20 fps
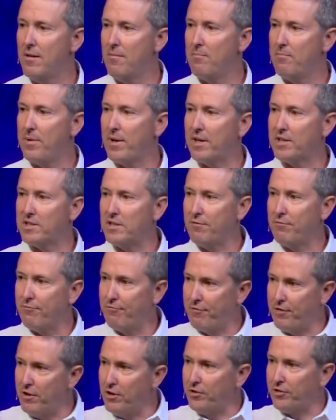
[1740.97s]
because it
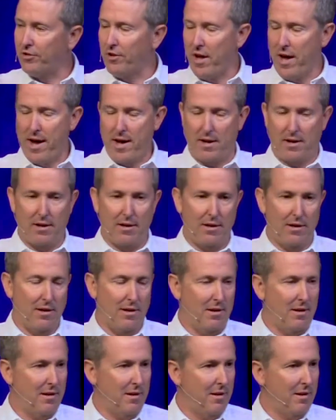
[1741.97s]
feels like
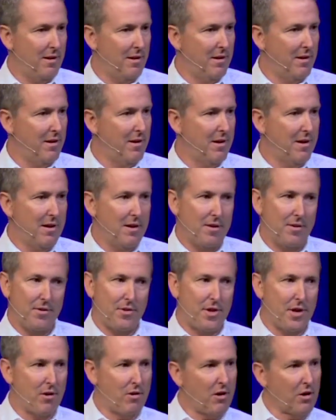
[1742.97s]

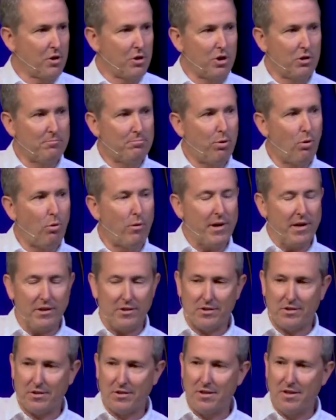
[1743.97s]
there are good
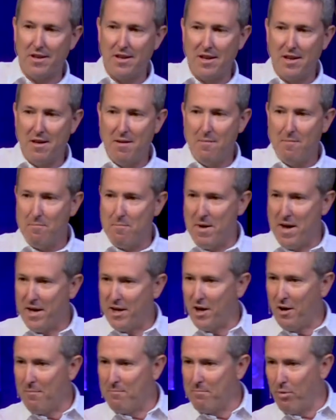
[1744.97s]
points made
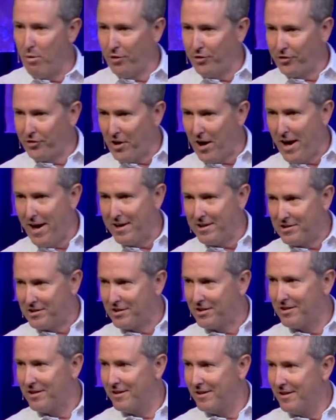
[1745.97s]
on both
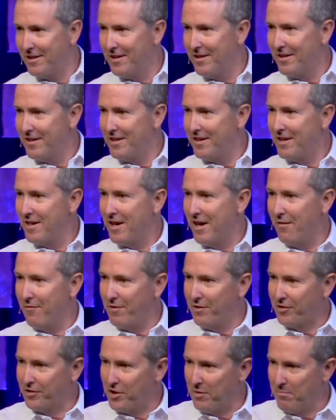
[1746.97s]
sides of
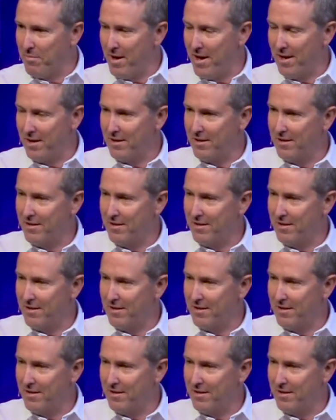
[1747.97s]
this debate.